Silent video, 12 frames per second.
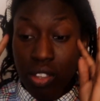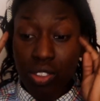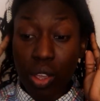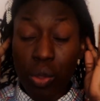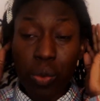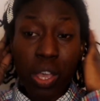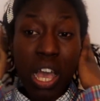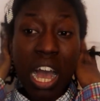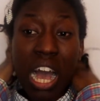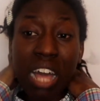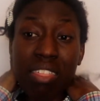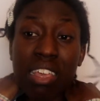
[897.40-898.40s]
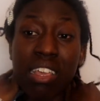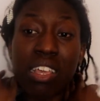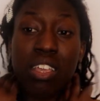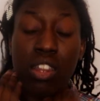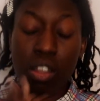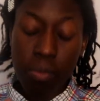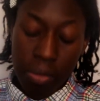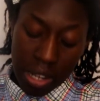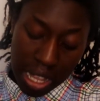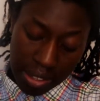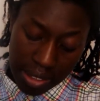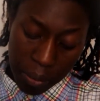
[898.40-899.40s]
So I think, you know,
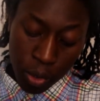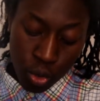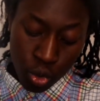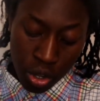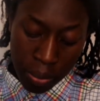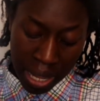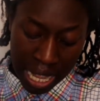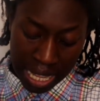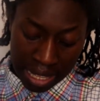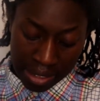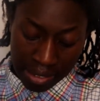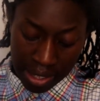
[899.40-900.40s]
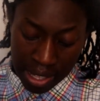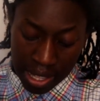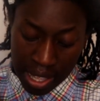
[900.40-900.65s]
the next thing I want to talk about is